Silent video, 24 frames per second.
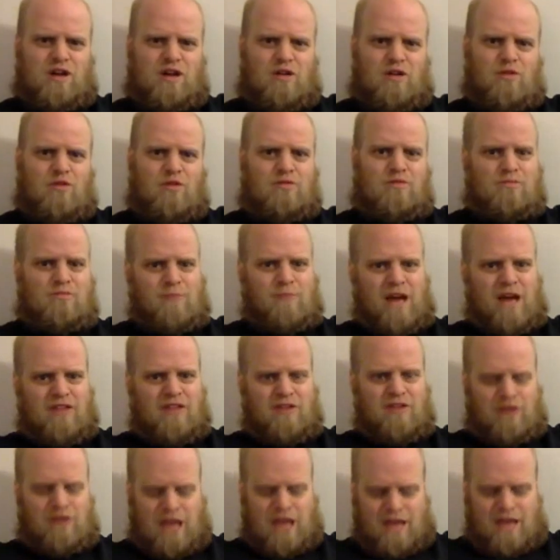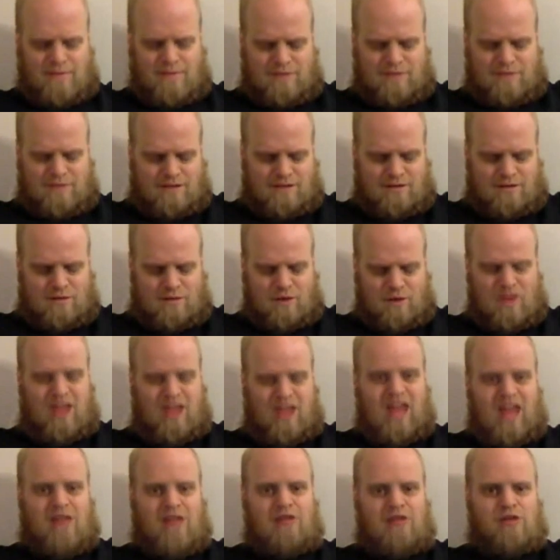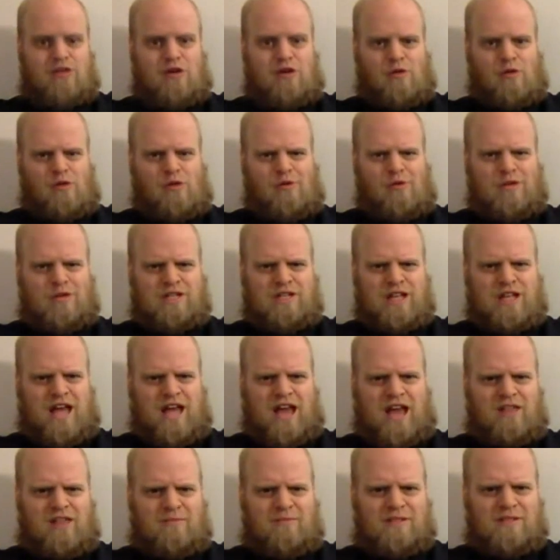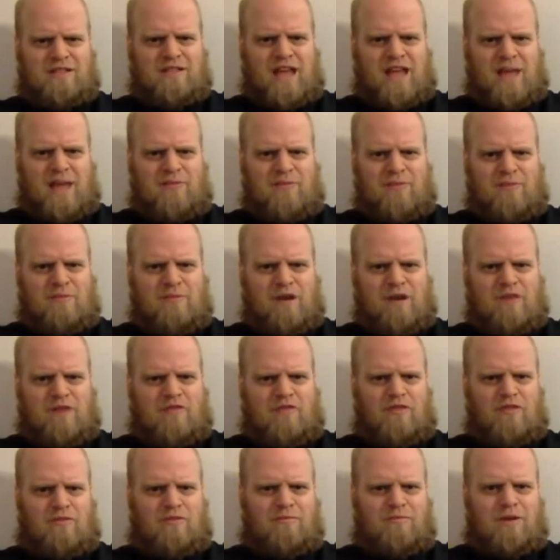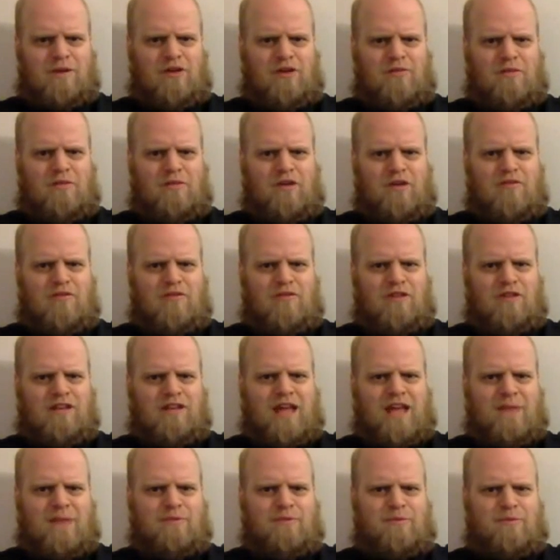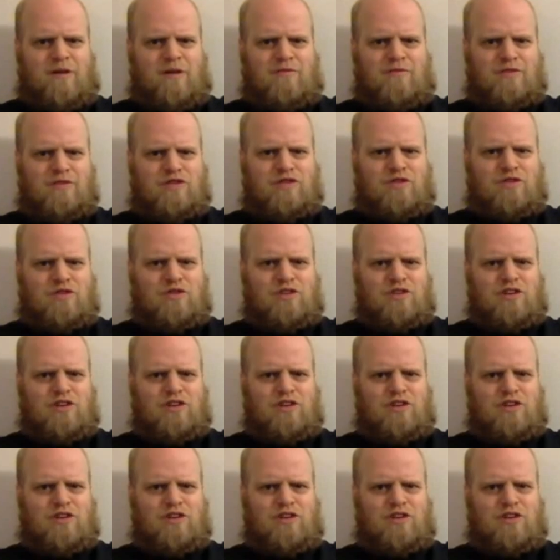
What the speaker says: by their names, the way they originally had them is Captain Marvel, Mary Marvel, and Captain Marvel Jr.